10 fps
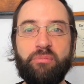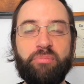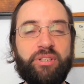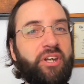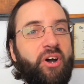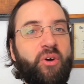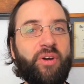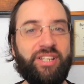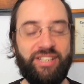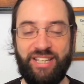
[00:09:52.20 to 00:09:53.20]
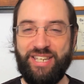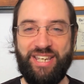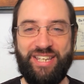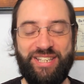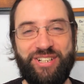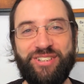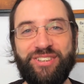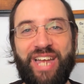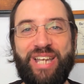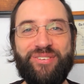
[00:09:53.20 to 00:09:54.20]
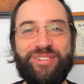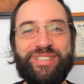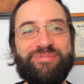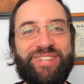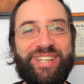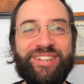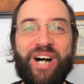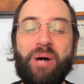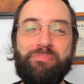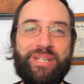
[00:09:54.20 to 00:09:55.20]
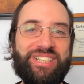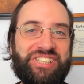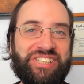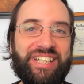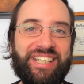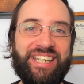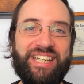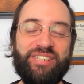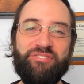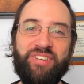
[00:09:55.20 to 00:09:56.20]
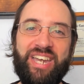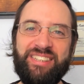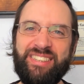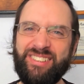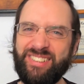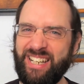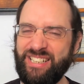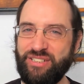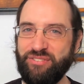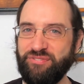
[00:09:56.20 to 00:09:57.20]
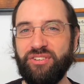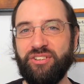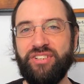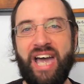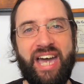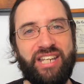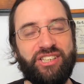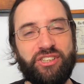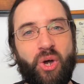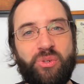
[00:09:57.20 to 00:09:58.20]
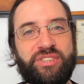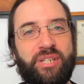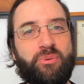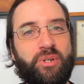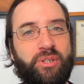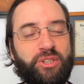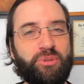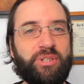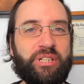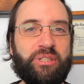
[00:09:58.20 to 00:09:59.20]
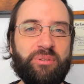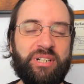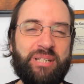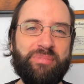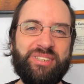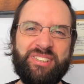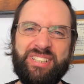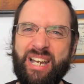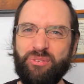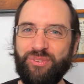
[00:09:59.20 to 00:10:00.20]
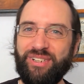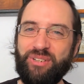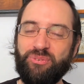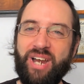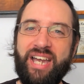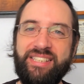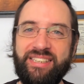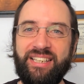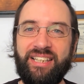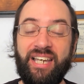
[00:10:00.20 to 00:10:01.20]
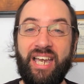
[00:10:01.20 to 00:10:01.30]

But no, your language, Emil, up-ish, the fact that they're not as low as they were in 2020, but they're not really rising.